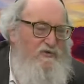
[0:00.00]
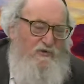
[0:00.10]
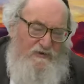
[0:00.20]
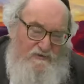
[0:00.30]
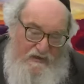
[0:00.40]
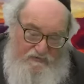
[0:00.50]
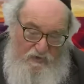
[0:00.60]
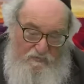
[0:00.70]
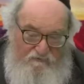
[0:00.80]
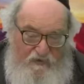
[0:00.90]
although it's not
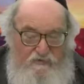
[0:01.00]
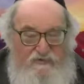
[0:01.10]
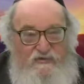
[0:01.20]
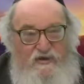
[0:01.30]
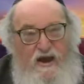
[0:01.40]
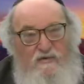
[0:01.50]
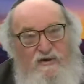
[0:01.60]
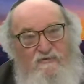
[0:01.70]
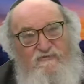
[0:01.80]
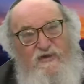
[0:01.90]
so beferish in the
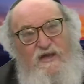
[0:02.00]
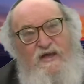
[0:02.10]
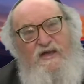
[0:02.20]
narrative,